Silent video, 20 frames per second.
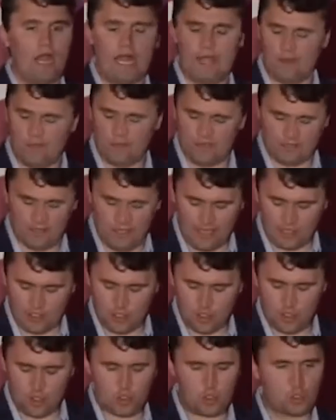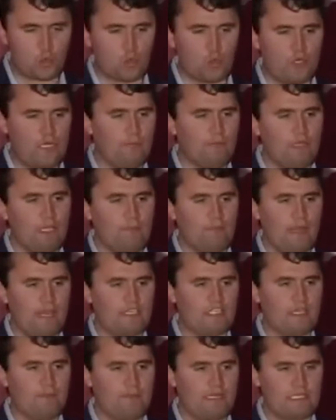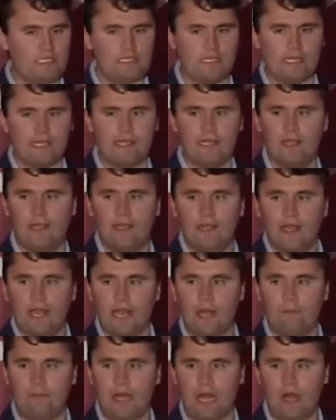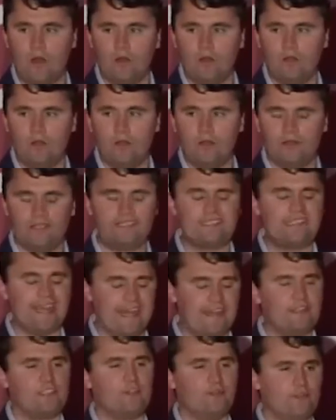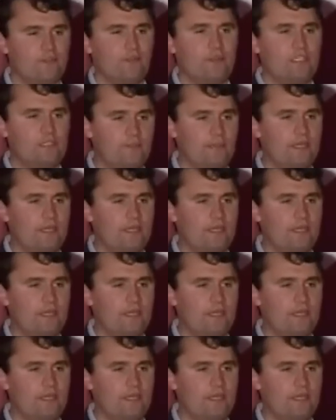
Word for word: I was extremely pessimistic about the status of free